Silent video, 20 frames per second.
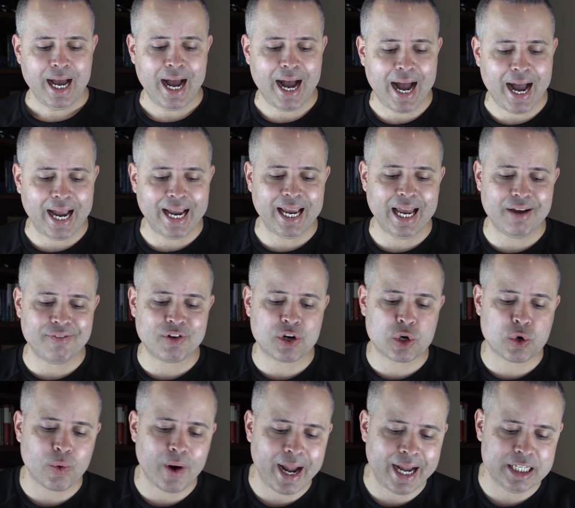I have
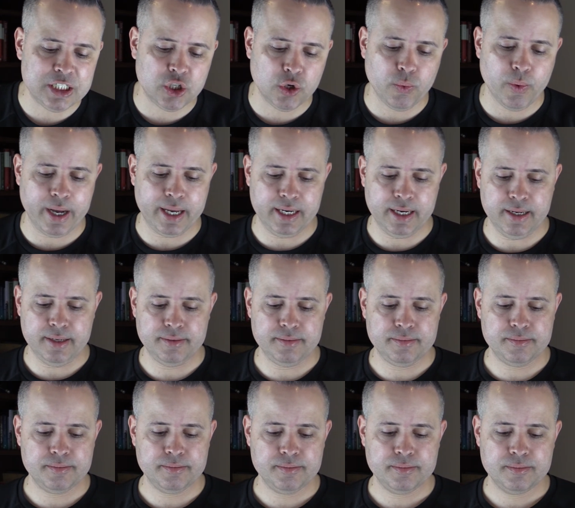graduated
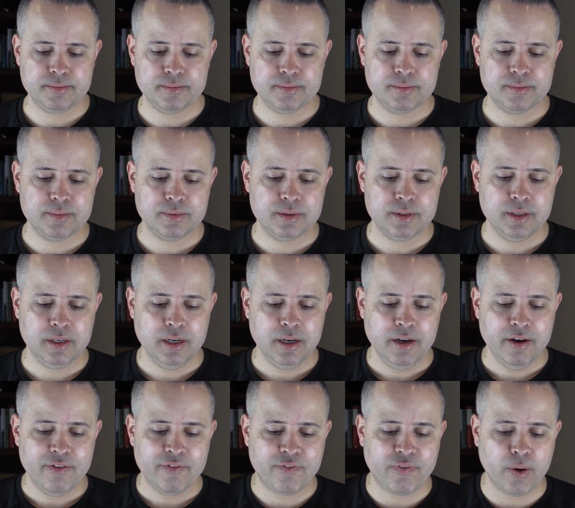
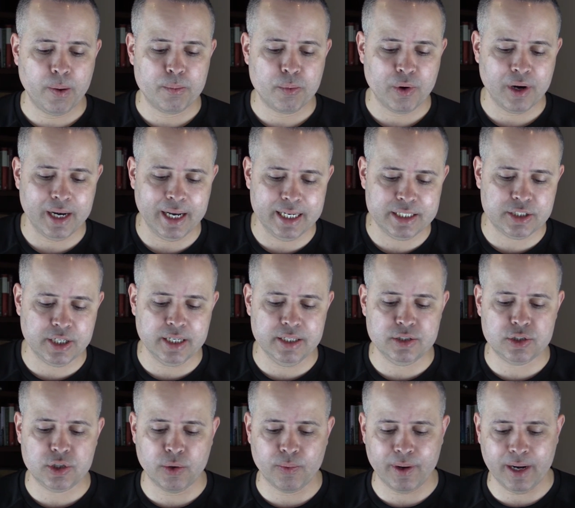from
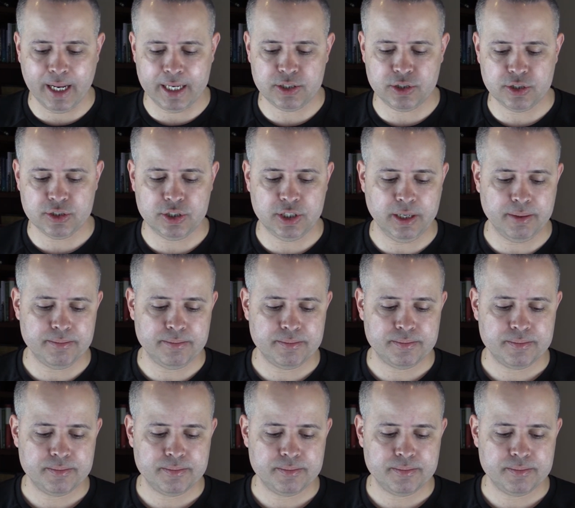religion to relationship,